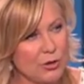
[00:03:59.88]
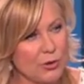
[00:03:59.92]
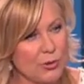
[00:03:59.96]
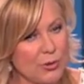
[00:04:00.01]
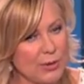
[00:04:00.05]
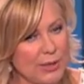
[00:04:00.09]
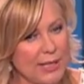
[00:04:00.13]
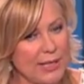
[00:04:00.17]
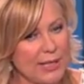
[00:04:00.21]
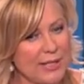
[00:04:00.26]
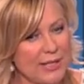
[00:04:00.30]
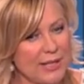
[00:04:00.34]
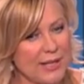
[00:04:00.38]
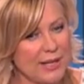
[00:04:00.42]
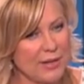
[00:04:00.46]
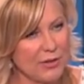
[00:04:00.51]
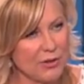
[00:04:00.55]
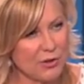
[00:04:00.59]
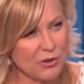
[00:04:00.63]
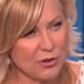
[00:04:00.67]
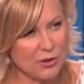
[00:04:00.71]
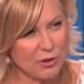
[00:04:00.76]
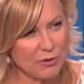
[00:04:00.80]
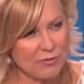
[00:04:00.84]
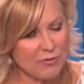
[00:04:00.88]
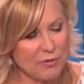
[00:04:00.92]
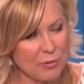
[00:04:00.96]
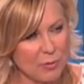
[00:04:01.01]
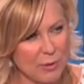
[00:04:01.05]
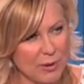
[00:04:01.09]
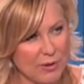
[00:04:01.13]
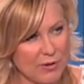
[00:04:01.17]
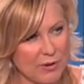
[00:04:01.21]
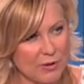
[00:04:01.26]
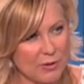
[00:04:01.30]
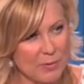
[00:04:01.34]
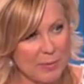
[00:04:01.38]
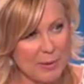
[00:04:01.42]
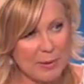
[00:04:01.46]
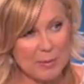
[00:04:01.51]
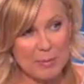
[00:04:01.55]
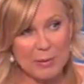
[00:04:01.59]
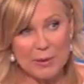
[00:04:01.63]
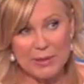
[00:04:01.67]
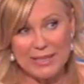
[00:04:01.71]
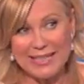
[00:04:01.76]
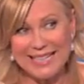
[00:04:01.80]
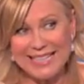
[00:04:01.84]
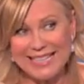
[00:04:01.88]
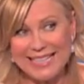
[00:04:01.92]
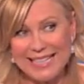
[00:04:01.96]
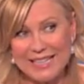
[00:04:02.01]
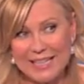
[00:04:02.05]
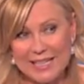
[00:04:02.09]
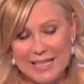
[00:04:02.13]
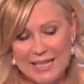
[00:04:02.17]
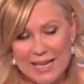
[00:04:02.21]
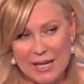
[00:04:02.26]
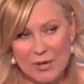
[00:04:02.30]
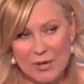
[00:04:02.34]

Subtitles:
to get another job for one of those people in the